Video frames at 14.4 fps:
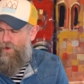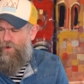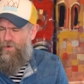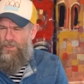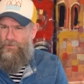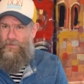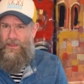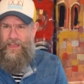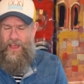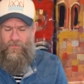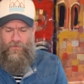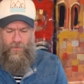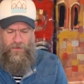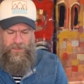always be
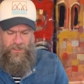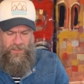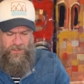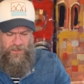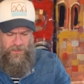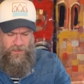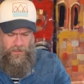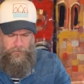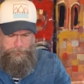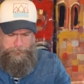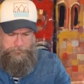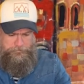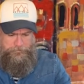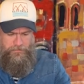careful with scissors,
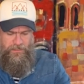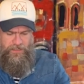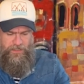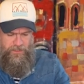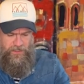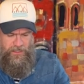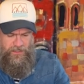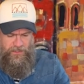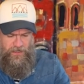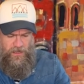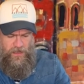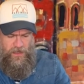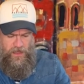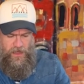he says,
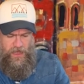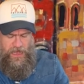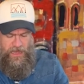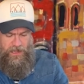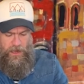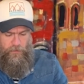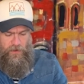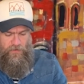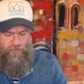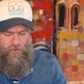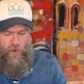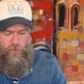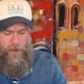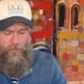and I'm going to
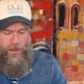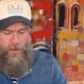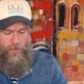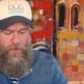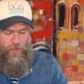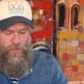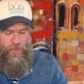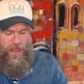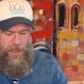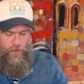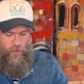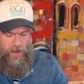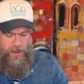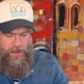fold my paper
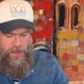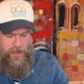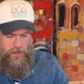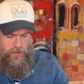that way